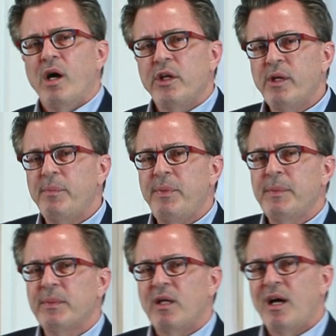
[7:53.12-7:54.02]
your
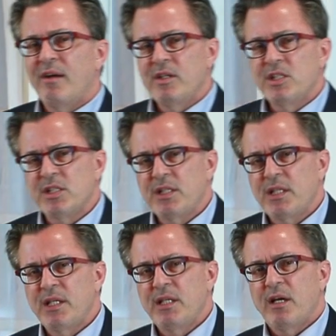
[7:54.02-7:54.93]
people
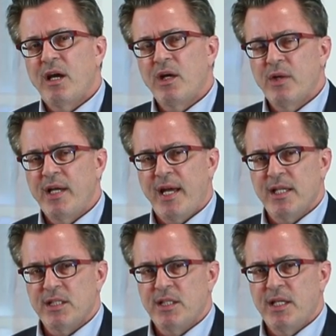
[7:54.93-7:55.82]
obviously are going
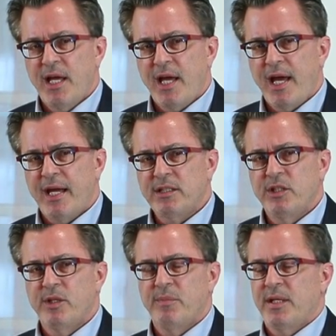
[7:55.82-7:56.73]
to act
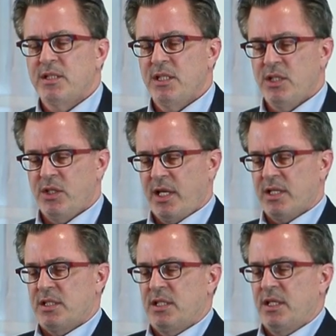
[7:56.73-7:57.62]
in your best
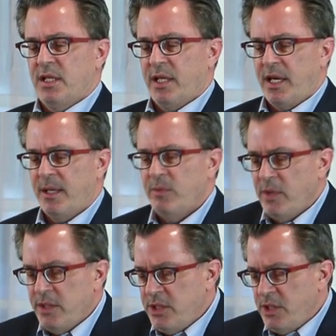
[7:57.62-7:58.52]
interest. And I'm
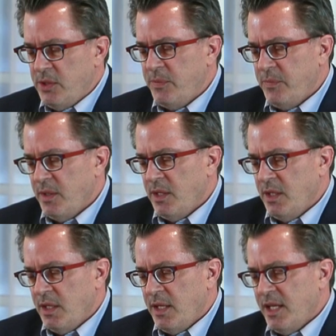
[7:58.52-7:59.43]
going to
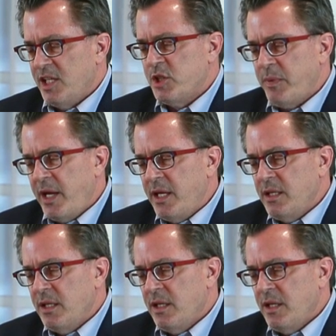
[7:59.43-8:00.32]

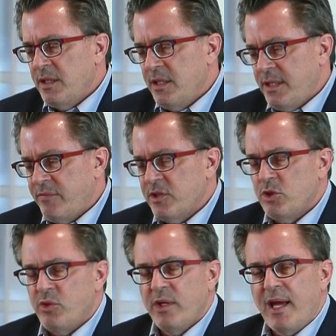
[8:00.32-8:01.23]
explain the
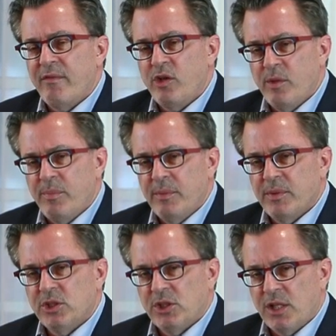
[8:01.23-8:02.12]
difference between having your
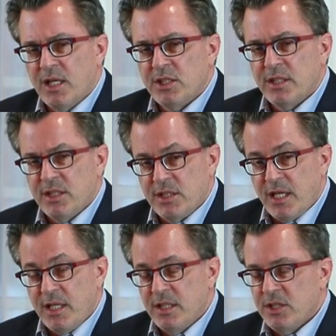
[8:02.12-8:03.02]
people in charge and the
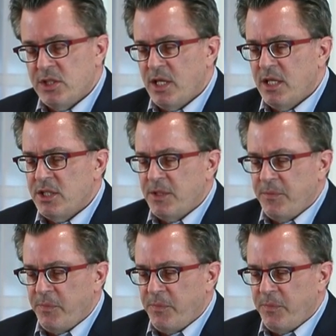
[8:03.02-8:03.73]
state in charge.